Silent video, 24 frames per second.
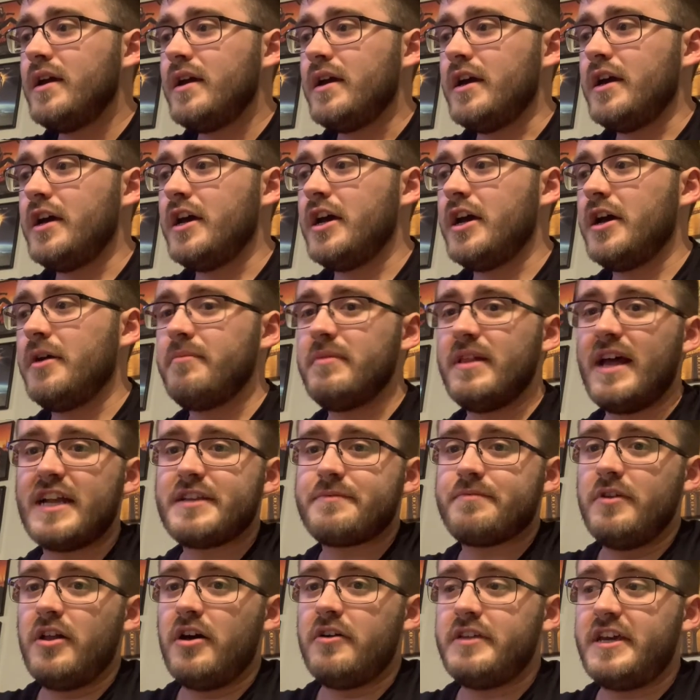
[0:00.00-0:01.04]
Um,
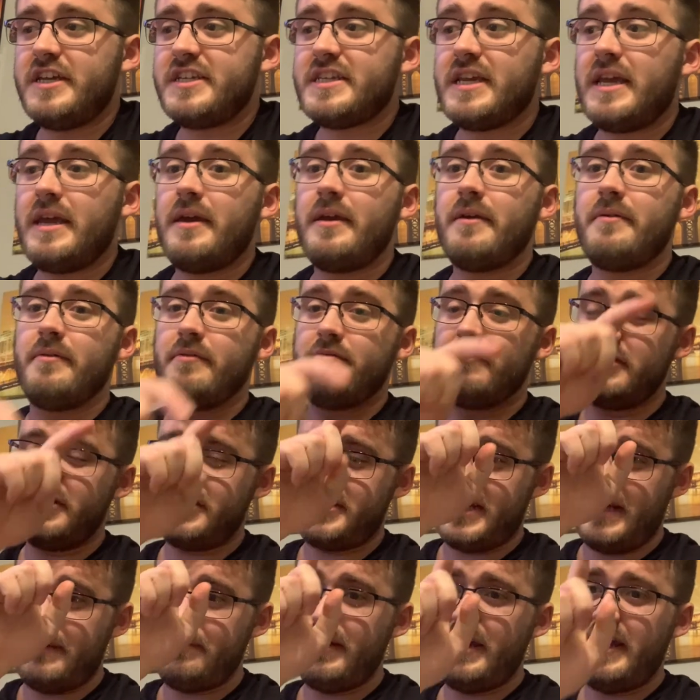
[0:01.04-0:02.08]
last but not least, if you want to
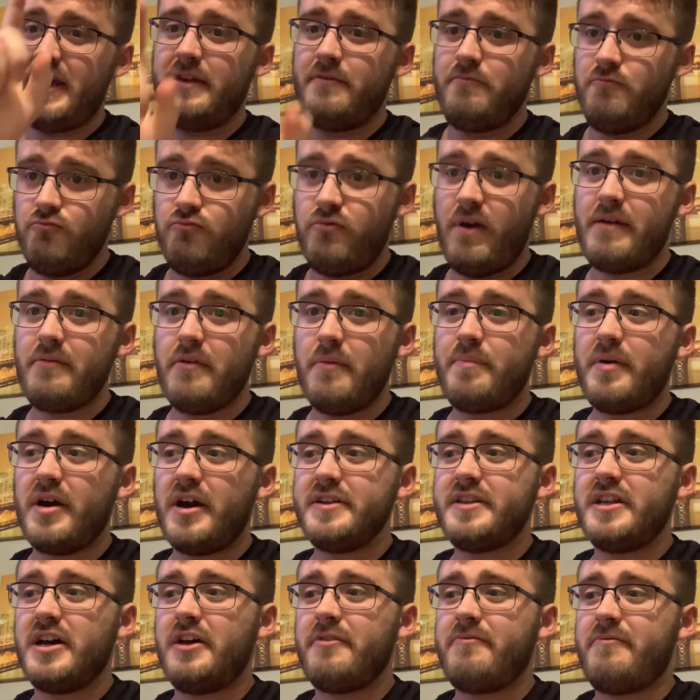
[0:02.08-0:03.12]
see me wear a
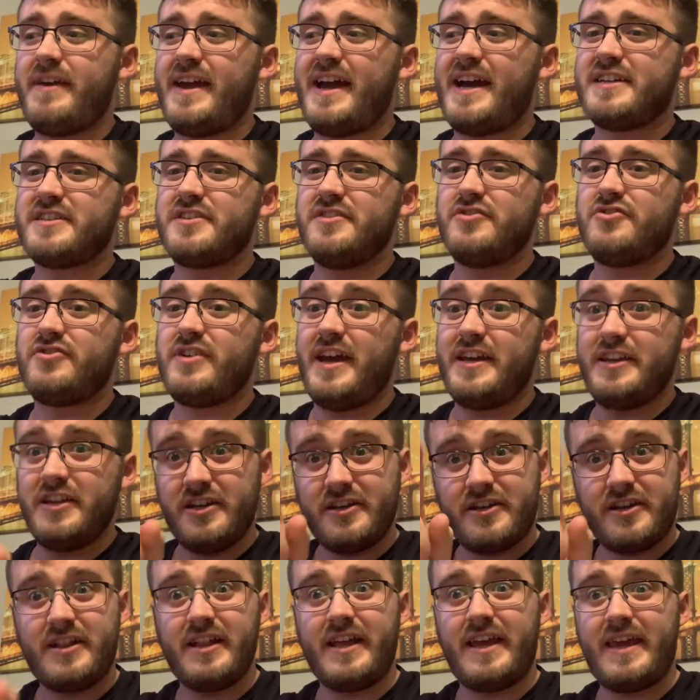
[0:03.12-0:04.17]
by night reaction
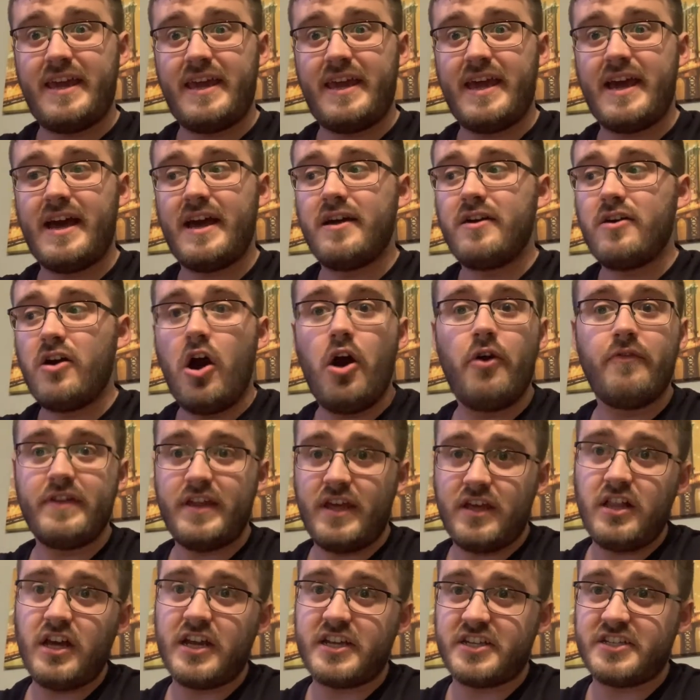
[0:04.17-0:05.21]
trailer, click here.
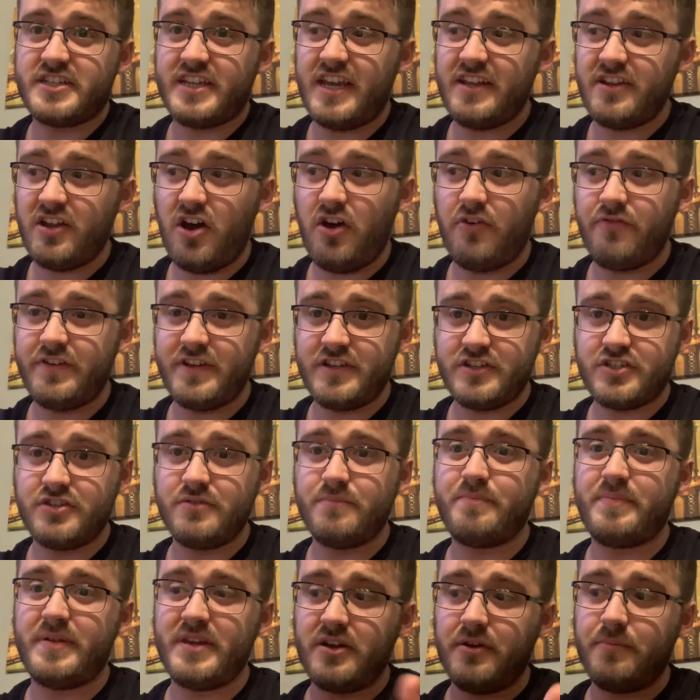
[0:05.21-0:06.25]
Hopefully, like I said, hopefully it
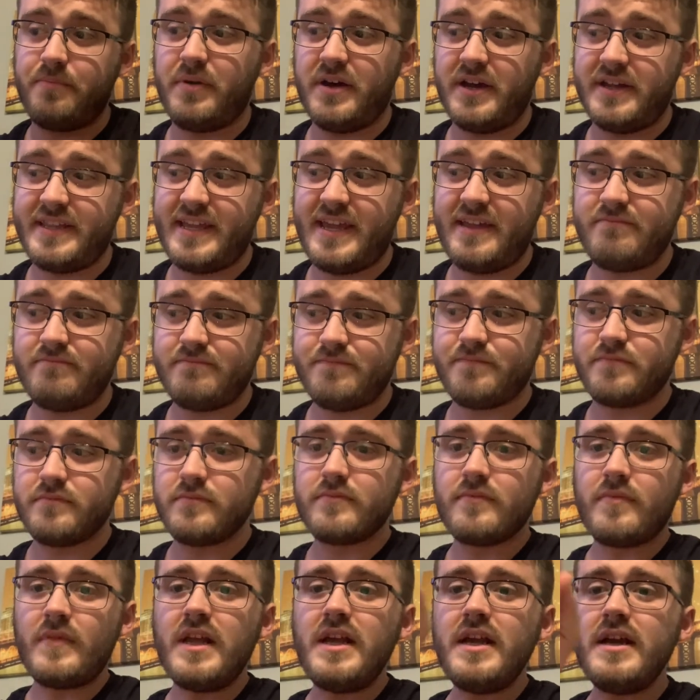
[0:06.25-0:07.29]
should be up by then.
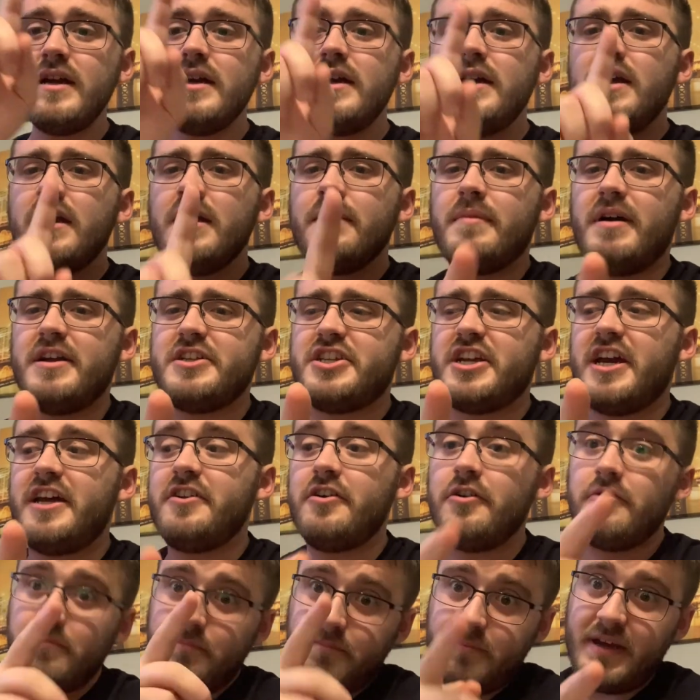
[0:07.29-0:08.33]
My
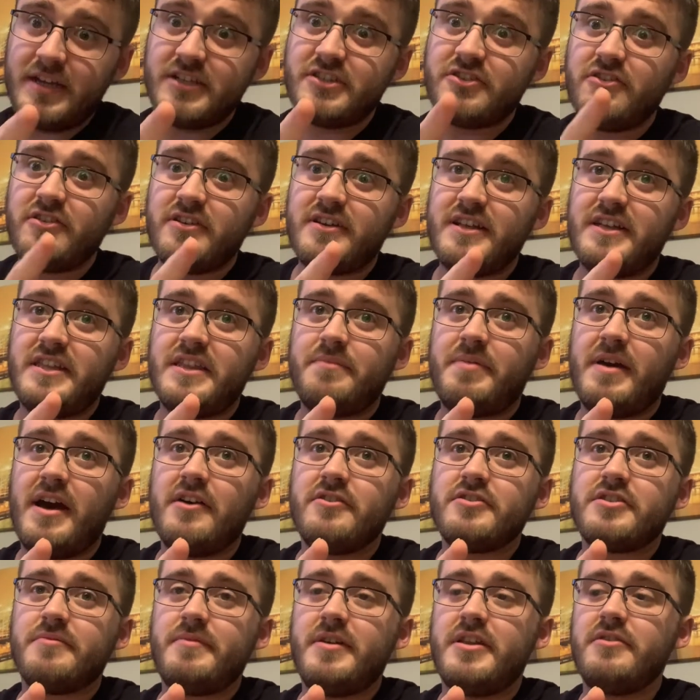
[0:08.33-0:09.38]
channel, make sure you click the bell,
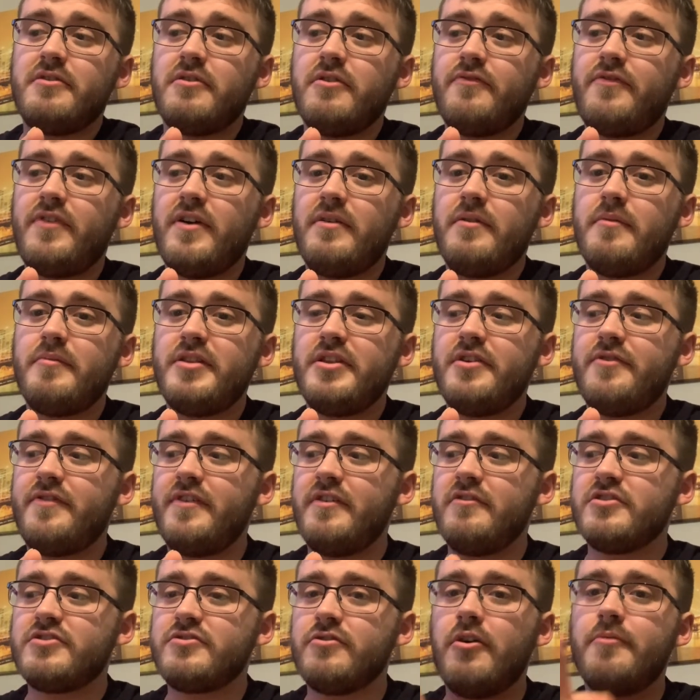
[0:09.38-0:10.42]
it's going to be notified when new
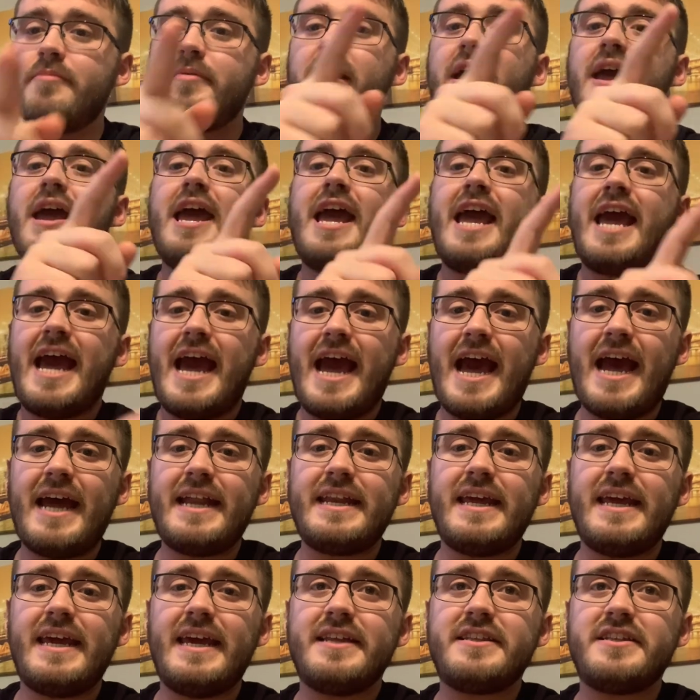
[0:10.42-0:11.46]
videos up.
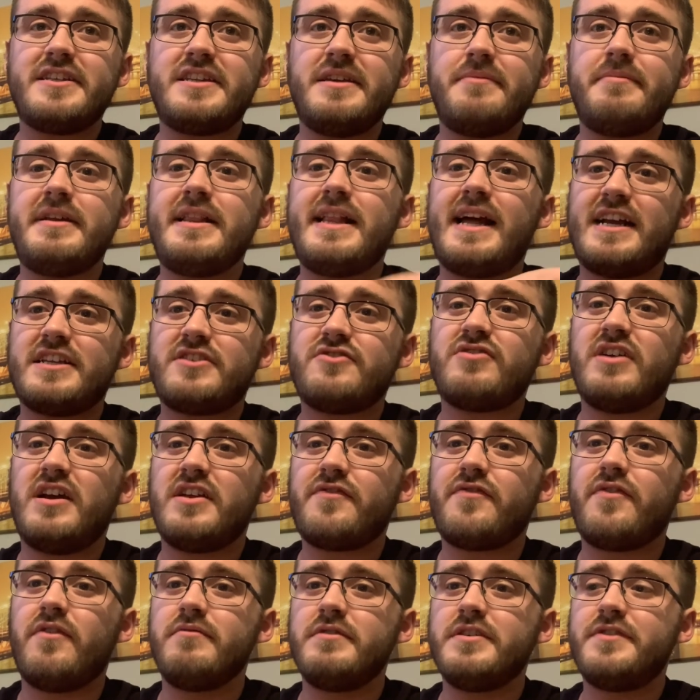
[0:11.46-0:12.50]
And here to see my last
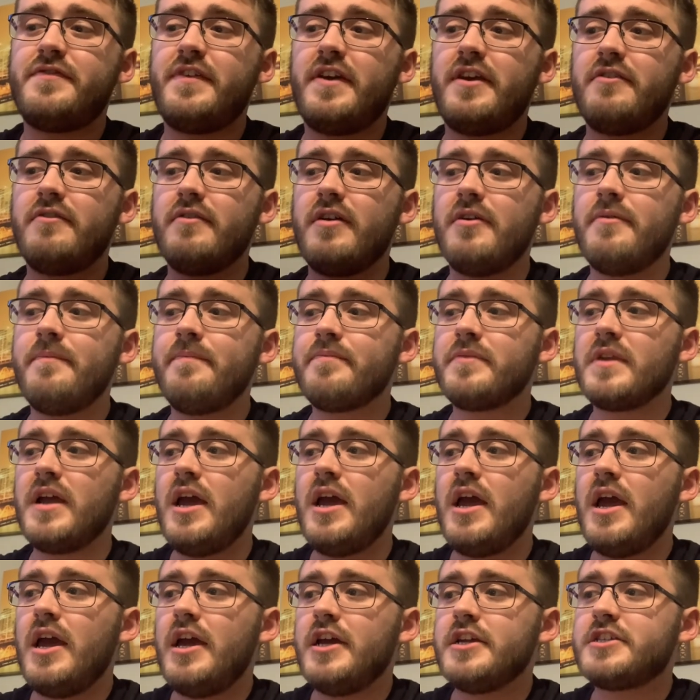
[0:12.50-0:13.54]
Transformers video.
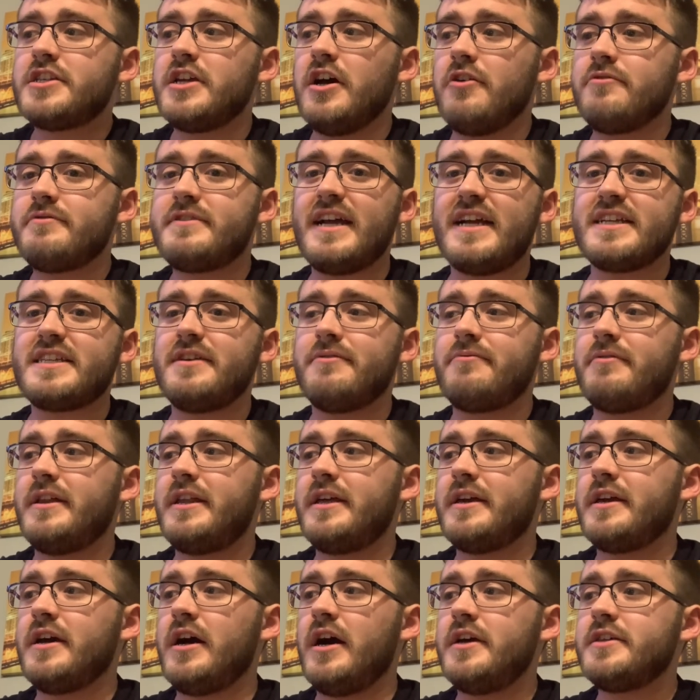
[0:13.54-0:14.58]
So that's it
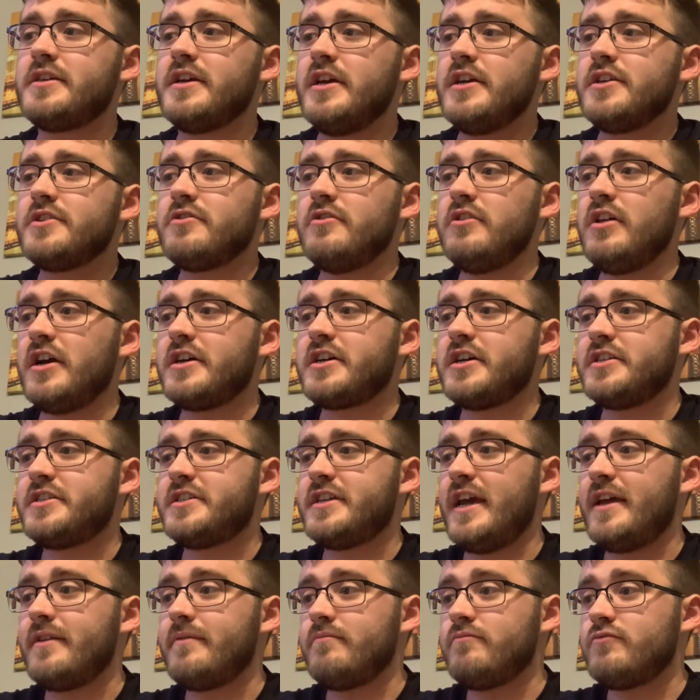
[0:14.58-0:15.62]
really, guys. So like I
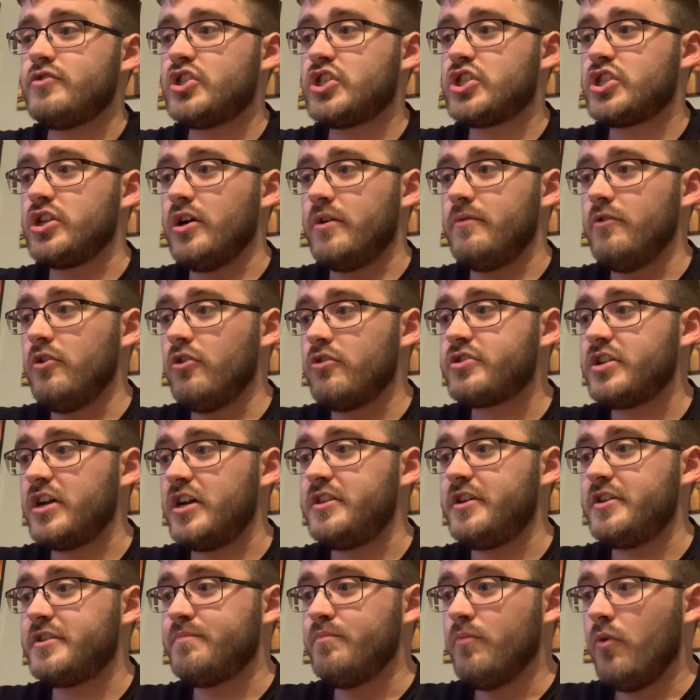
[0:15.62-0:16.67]
said, so, looks
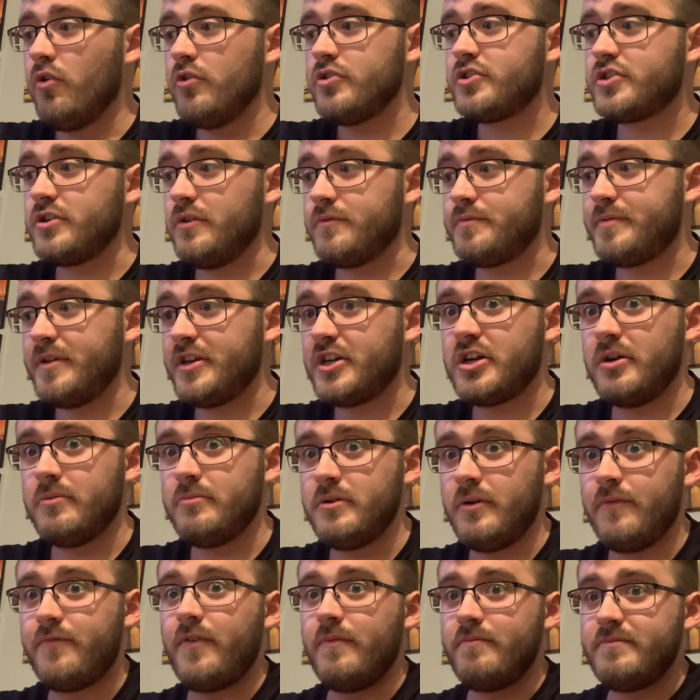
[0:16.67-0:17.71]
like there's more stuff been
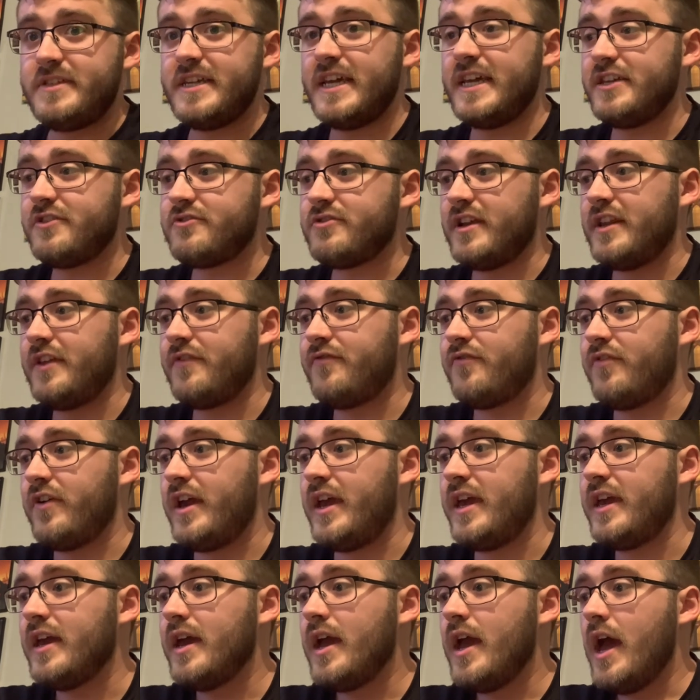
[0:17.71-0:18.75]
coming up from
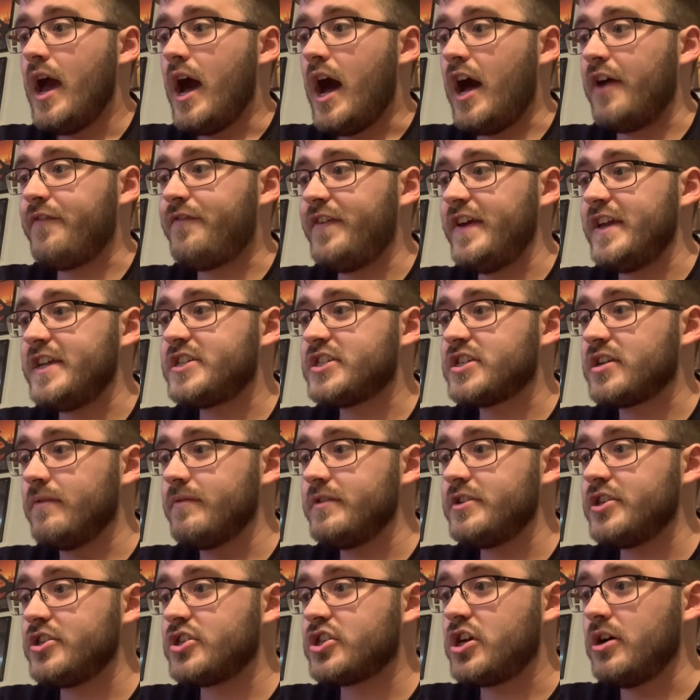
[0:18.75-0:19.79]
D23. I think
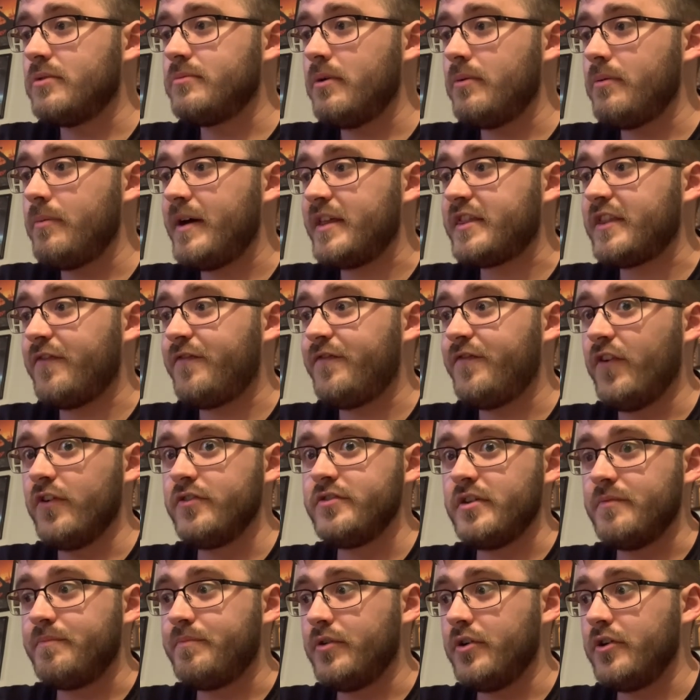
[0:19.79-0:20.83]
something's just come up about the
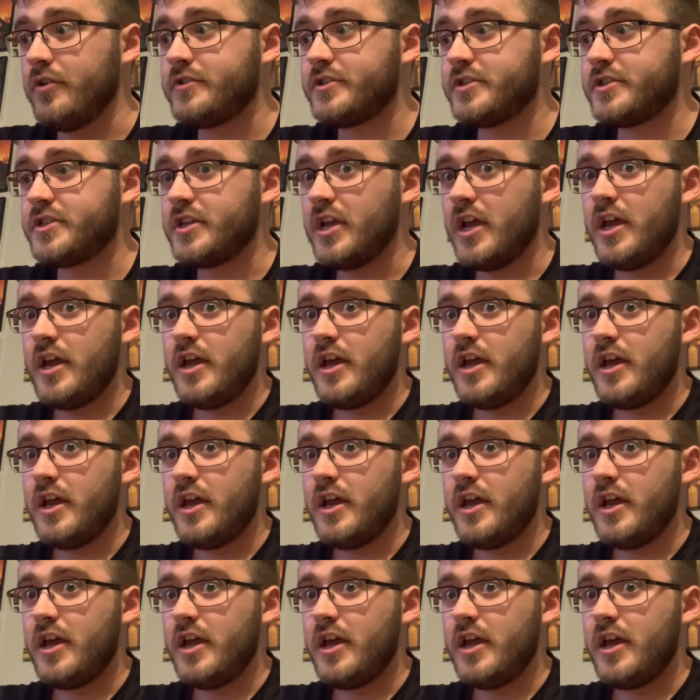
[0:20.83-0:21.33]
Thunderbolts.